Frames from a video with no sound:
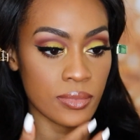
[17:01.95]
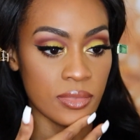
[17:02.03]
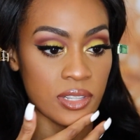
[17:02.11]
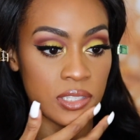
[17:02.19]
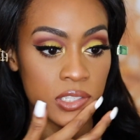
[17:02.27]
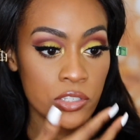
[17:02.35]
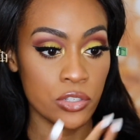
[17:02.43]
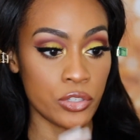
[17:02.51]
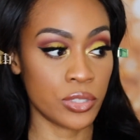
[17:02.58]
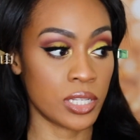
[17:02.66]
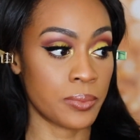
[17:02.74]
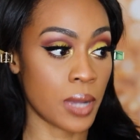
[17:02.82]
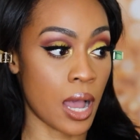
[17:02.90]
This is a new
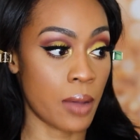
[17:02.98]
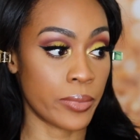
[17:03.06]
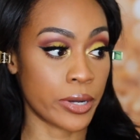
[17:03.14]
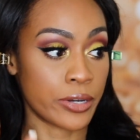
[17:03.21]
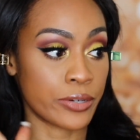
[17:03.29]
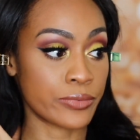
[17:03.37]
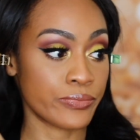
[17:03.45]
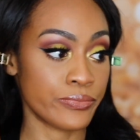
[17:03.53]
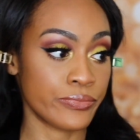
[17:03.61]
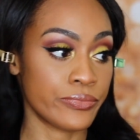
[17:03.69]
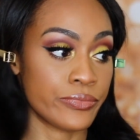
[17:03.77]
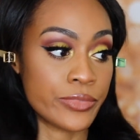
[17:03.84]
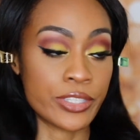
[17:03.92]
lip combo.
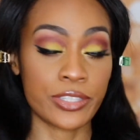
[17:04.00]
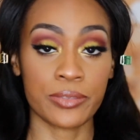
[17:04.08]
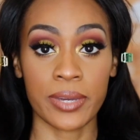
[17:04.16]
This is